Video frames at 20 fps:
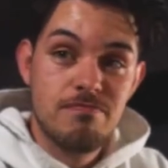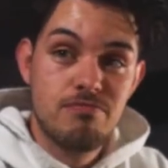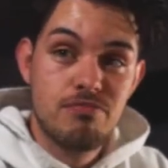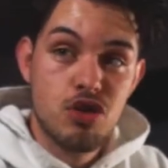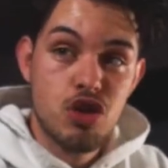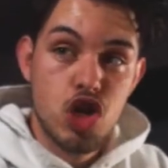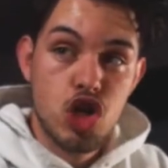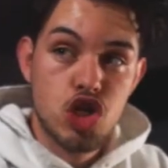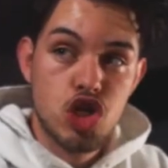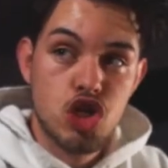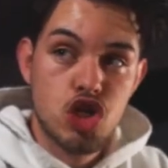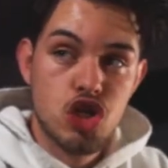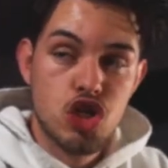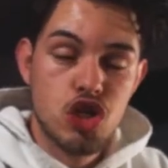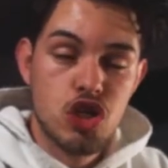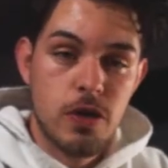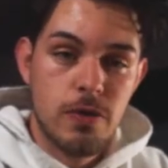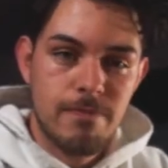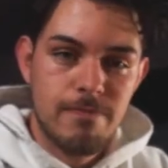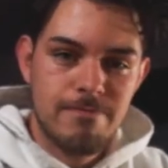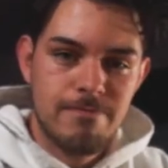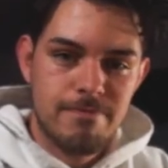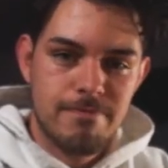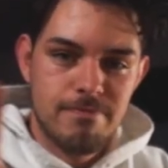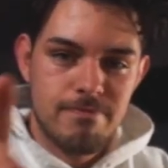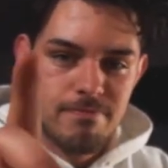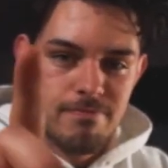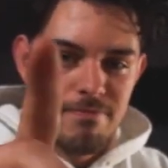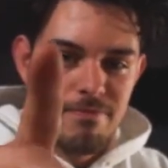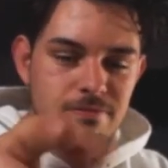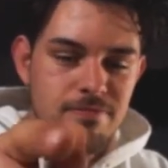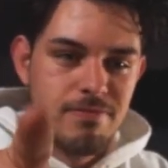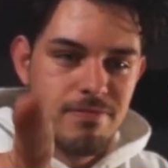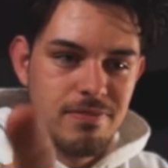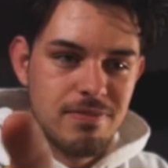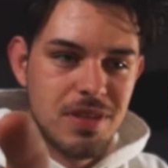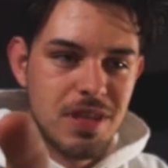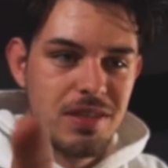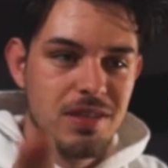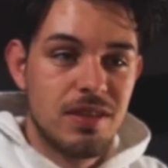brush.
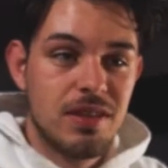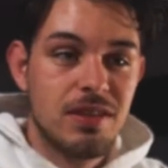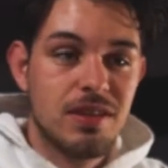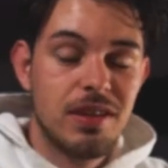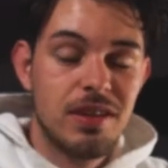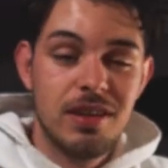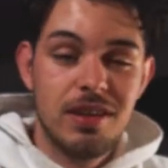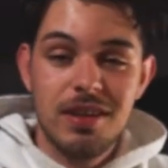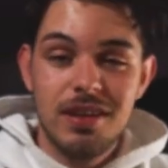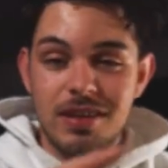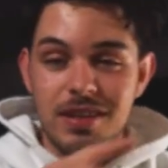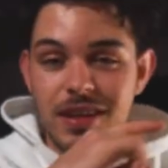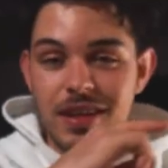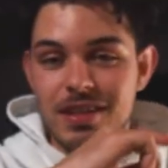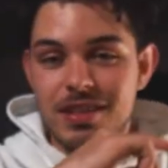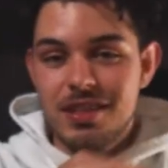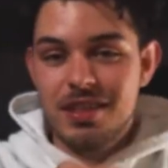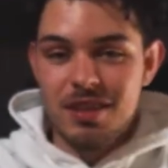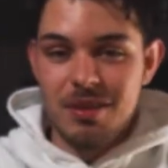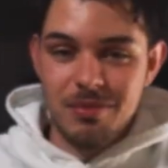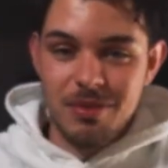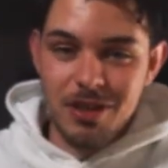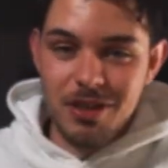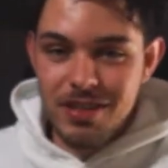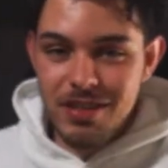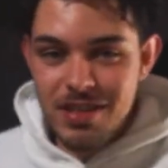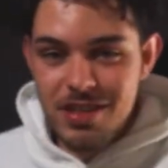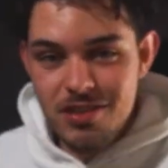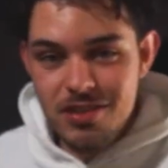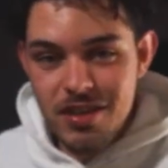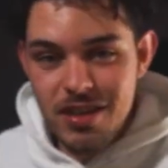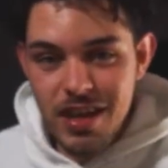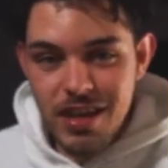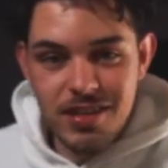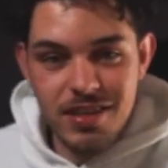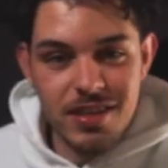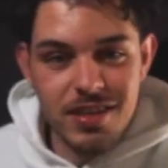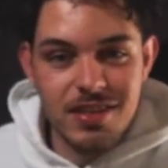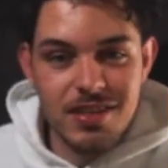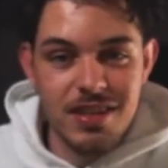That's it. The next thing I'm going to teach you
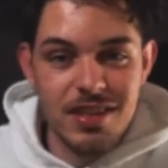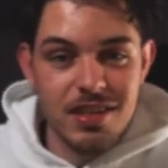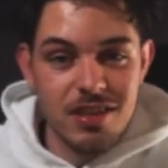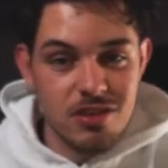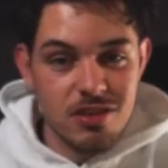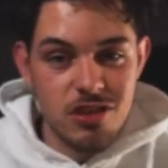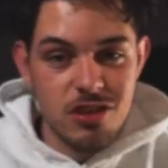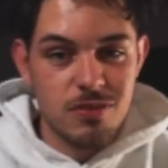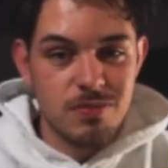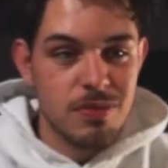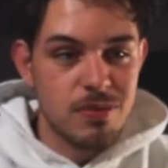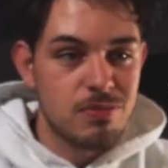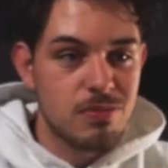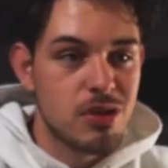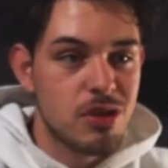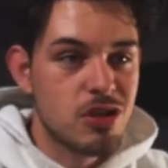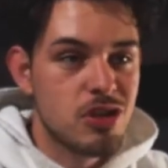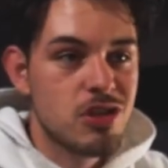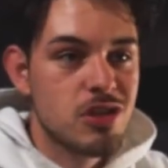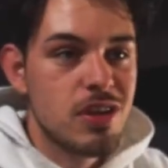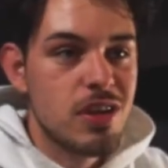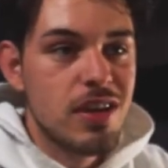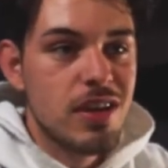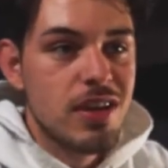guys is the adjustment brush.